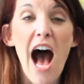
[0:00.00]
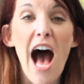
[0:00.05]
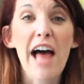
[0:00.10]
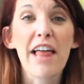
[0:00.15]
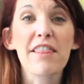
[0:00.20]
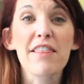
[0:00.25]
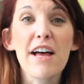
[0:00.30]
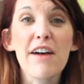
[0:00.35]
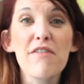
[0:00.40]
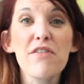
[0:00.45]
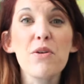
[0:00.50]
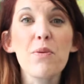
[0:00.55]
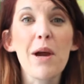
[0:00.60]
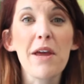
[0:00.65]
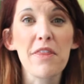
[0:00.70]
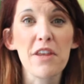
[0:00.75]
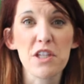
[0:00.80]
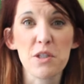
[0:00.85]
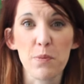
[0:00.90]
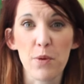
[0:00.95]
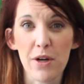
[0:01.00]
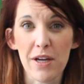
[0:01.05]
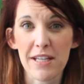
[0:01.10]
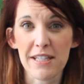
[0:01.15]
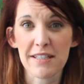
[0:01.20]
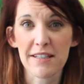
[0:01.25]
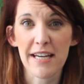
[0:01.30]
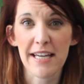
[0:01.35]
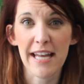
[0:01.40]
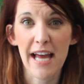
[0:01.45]
I love the way this book
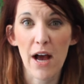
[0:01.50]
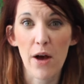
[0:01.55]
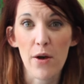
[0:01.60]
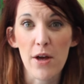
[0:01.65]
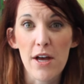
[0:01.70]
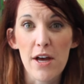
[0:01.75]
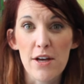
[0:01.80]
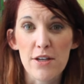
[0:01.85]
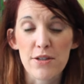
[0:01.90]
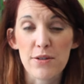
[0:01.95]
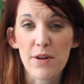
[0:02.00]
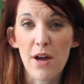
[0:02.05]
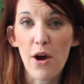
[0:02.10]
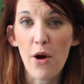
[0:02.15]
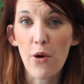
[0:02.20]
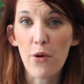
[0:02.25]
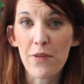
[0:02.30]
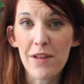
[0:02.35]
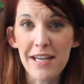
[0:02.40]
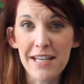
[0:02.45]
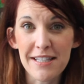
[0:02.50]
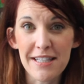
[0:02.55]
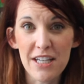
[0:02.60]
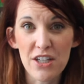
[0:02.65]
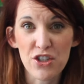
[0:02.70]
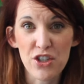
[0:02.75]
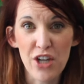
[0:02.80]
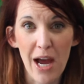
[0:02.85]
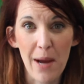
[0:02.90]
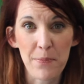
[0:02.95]
is laid out. So not only is
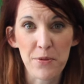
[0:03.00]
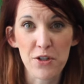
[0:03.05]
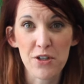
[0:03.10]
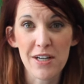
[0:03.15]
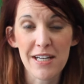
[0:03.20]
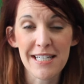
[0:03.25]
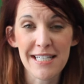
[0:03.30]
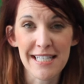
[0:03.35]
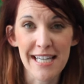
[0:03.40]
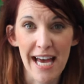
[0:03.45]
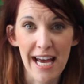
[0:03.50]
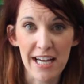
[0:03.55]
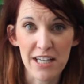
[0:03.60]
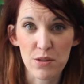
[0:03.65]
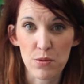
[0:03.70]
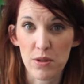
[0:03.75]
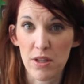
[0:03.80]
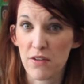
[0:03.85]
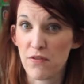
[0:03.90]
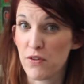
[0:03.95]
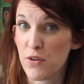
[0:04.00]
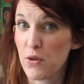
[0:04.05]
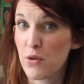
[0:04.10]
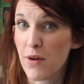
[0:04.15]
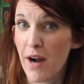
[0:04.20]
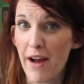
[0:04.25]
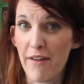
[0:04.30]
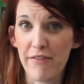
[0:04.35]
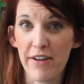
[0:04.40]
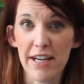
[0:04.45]
it chapter and text with a few
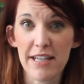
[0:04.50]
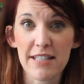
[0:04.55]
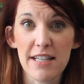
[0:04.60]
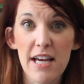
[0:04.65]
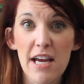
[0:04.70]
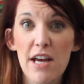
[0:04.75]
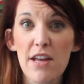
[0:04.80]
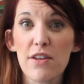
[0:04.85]
graphics,